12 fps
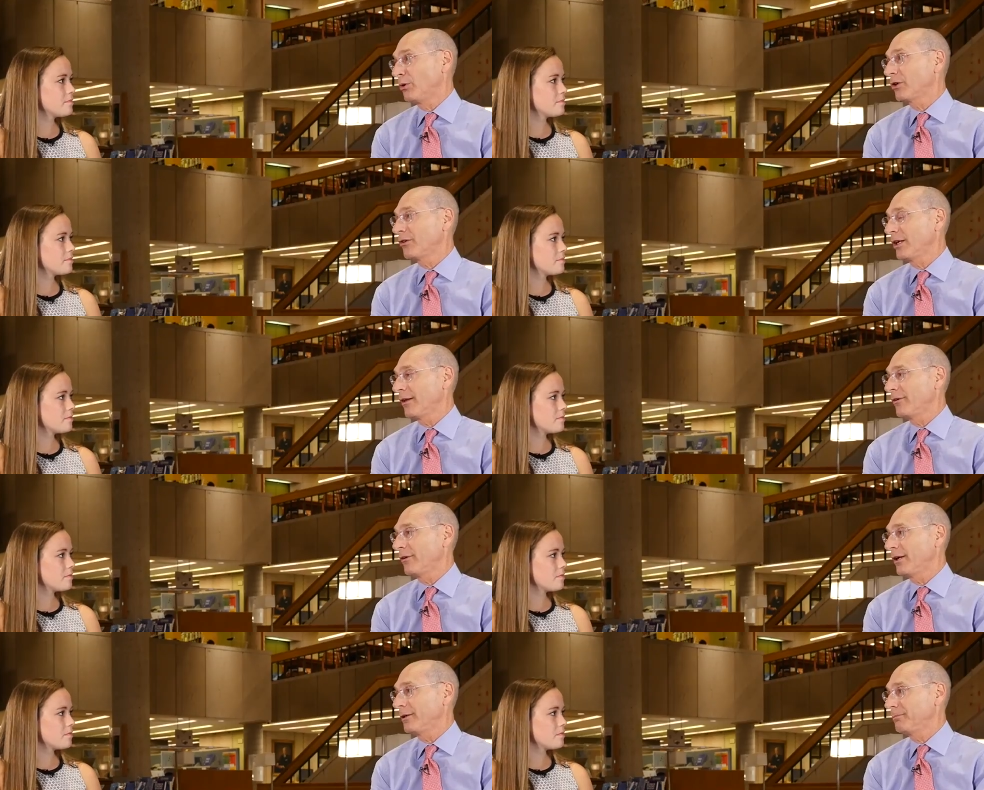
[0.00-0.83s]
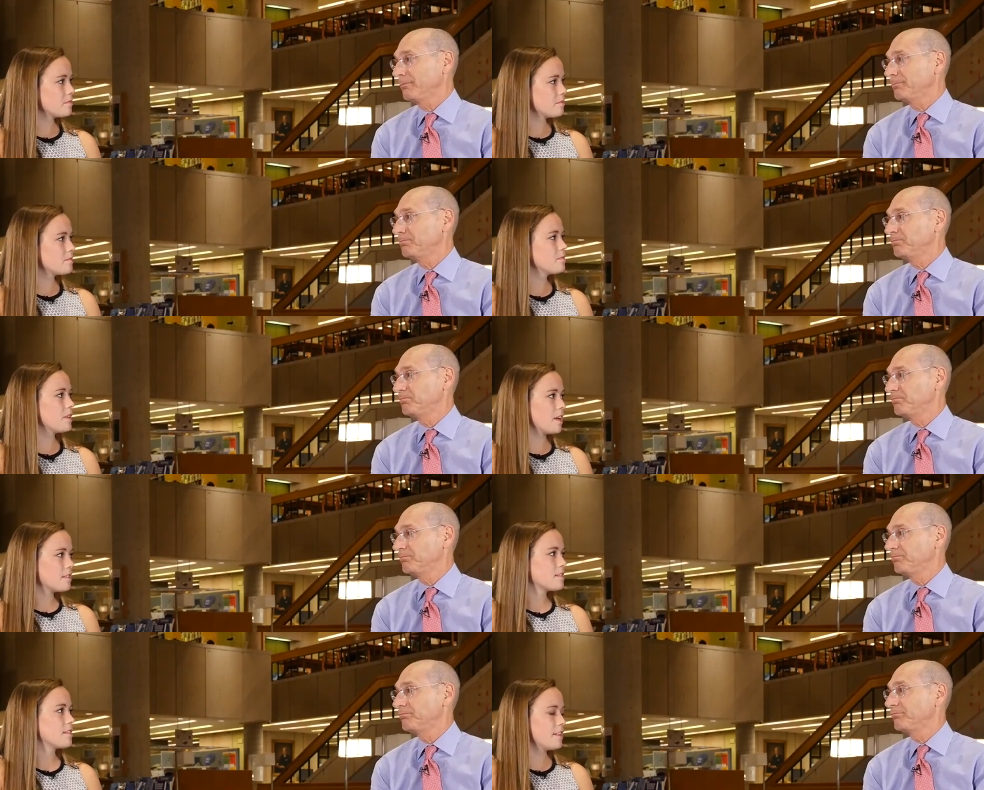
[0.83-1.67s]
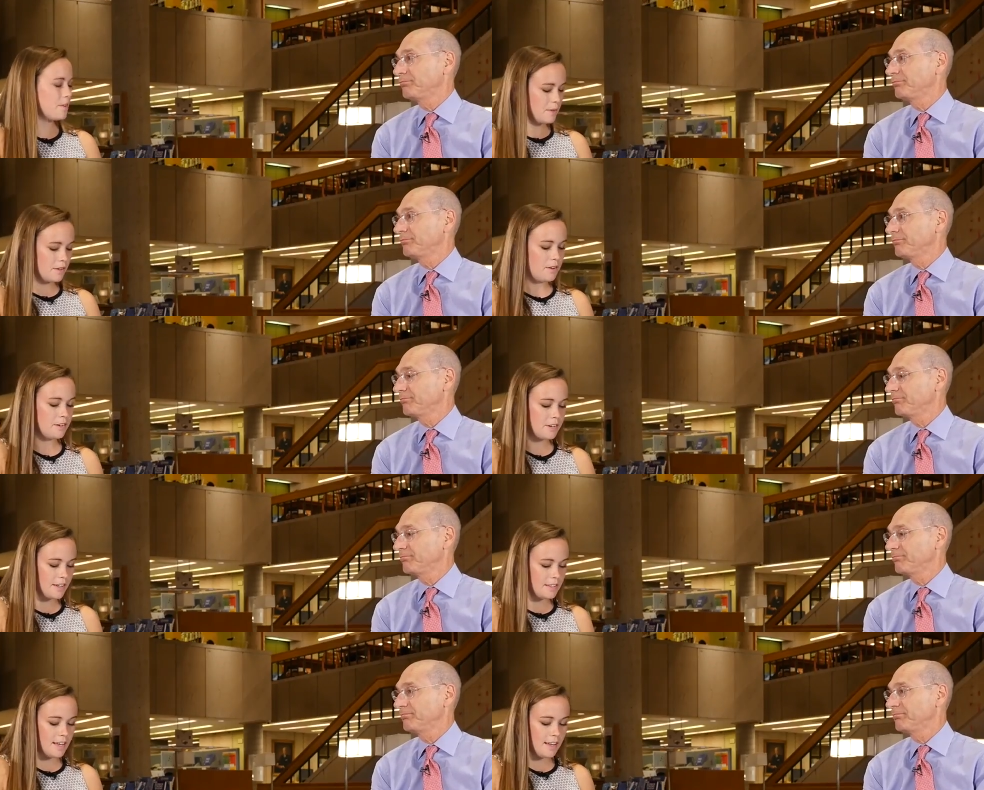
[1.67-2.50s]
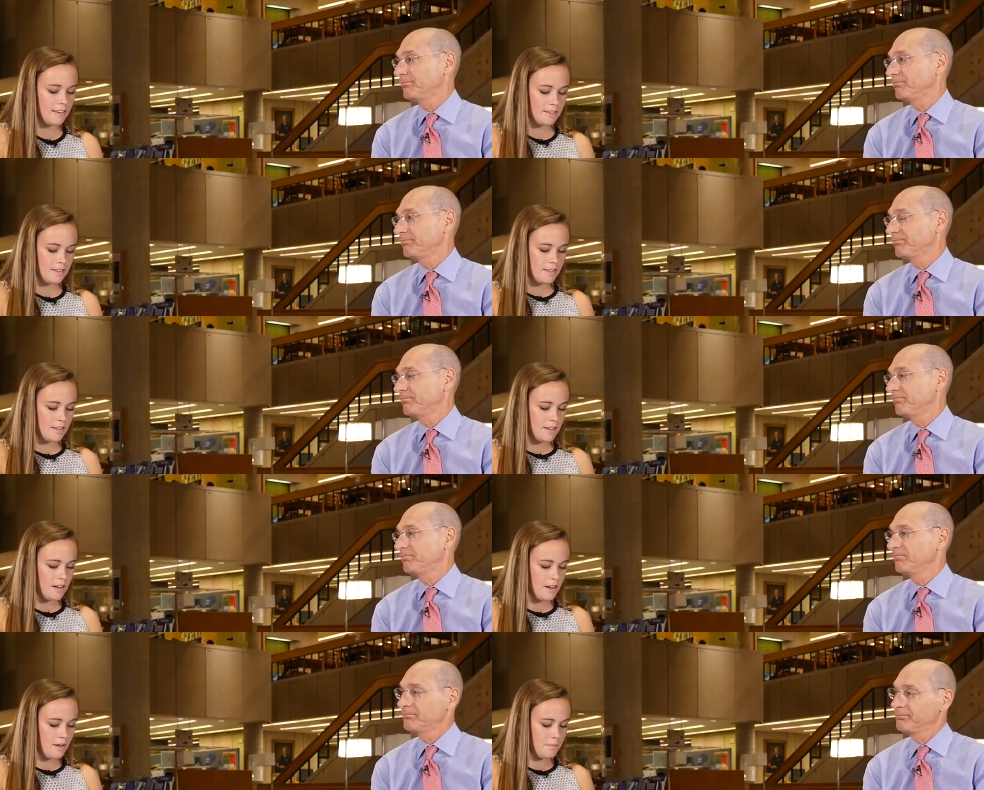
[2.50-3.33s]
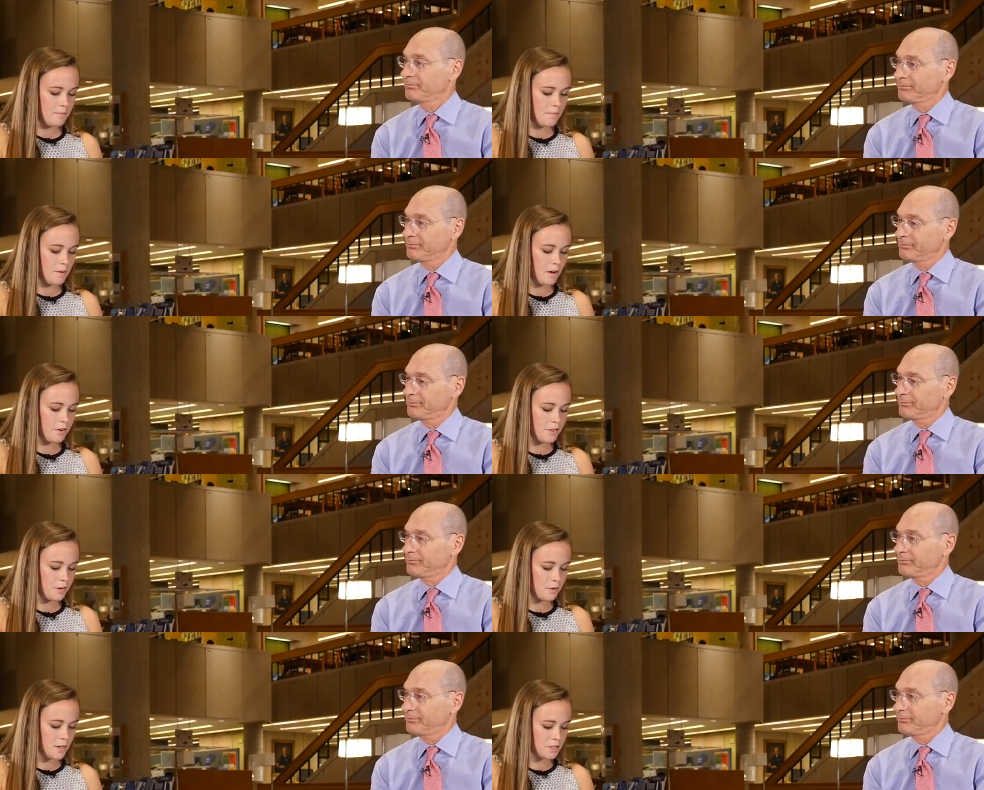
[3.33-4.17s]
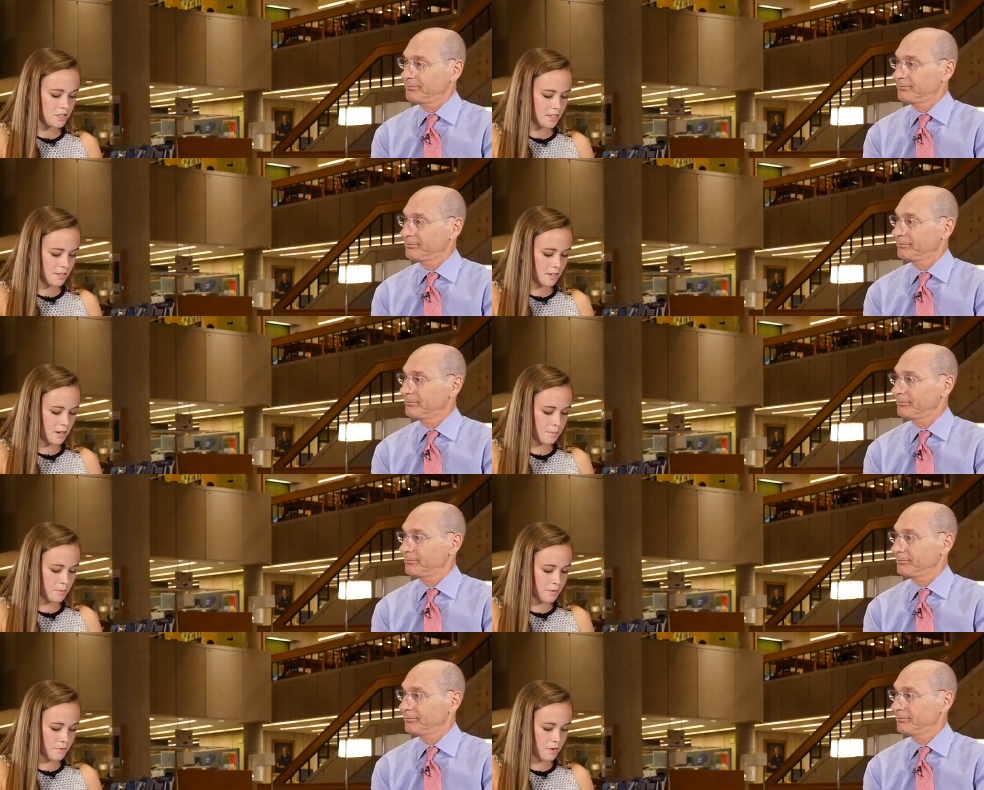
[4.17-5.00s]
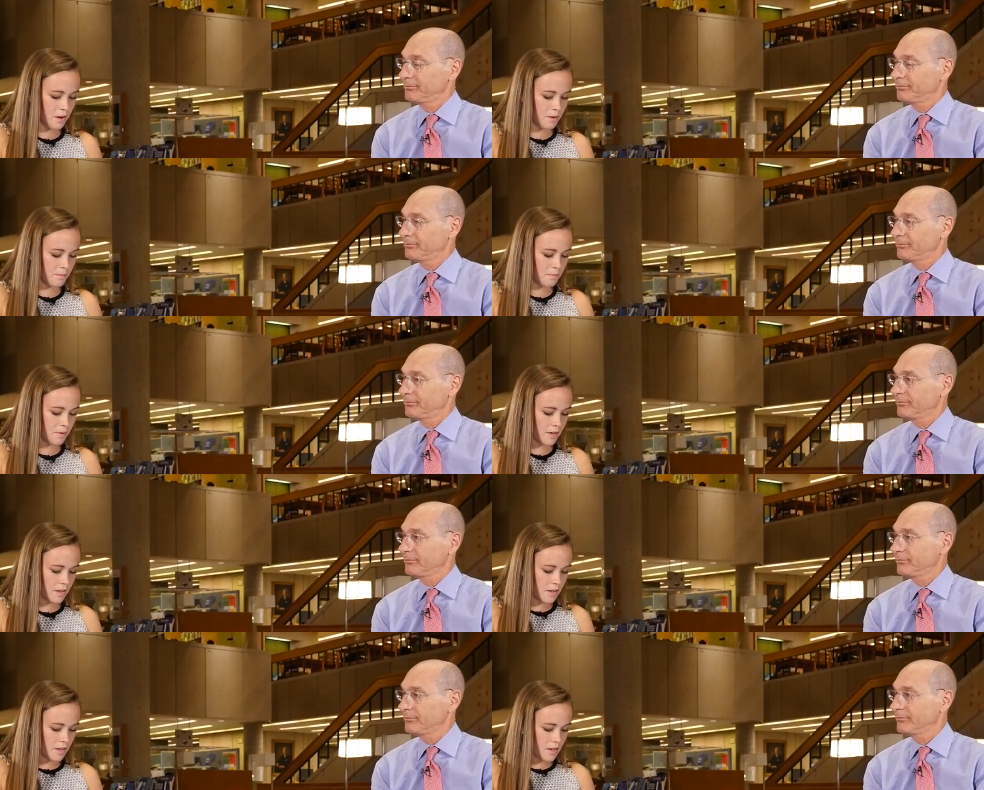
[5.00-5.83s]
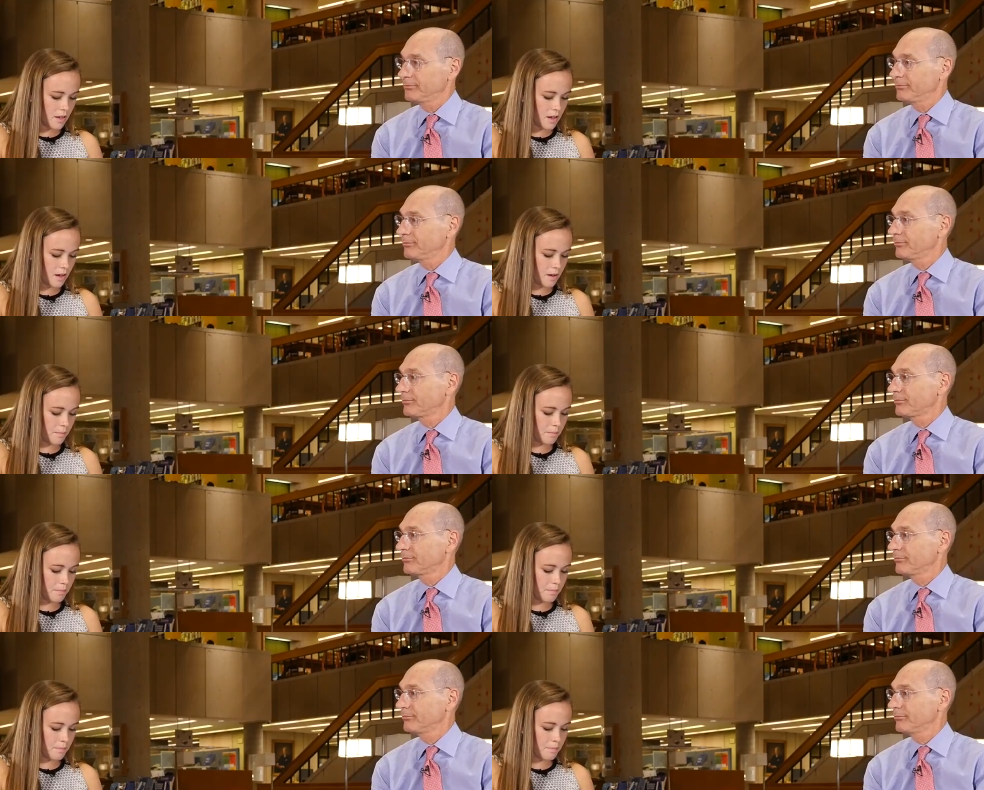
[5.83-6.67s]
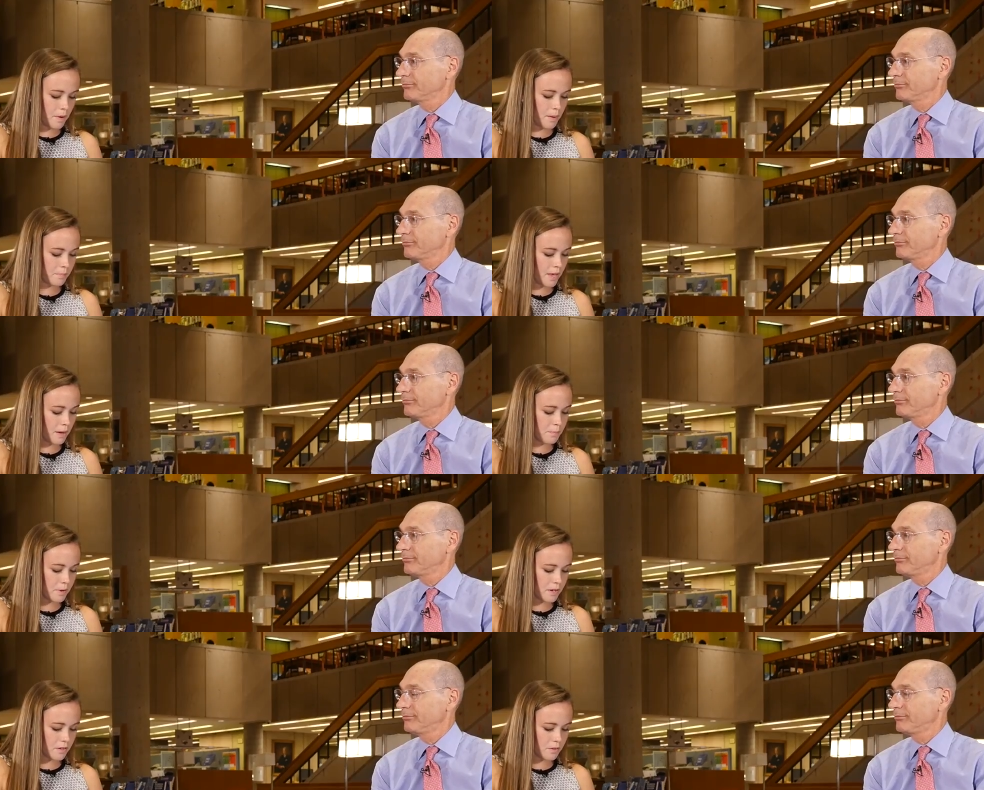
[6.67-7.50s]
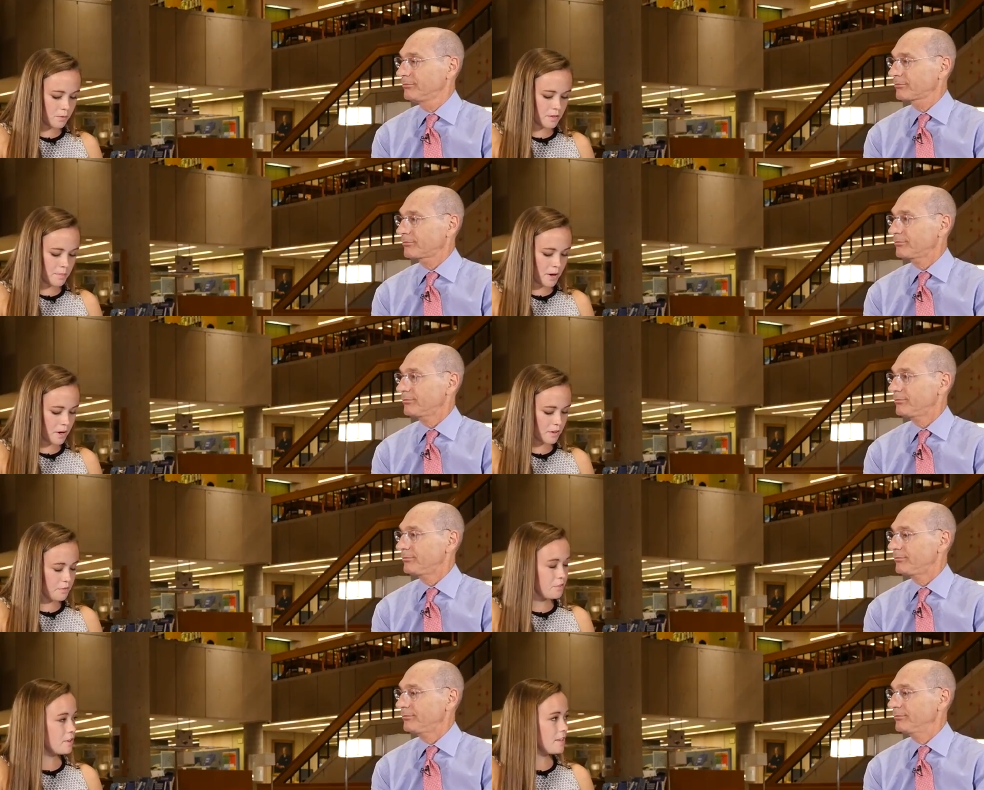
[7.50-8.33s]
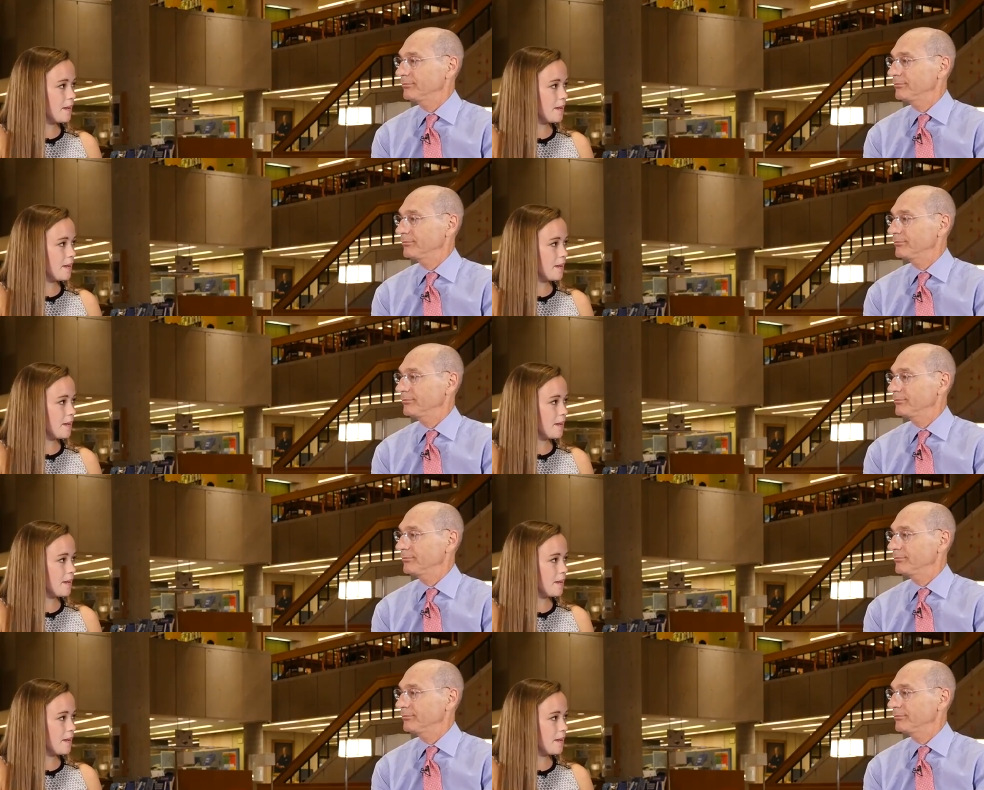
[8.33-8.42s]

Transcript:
Speaker 1: work together on. Yes, I think we can all agree on that. Um, another question comes from um, Bob Gabriel, who is a parent of three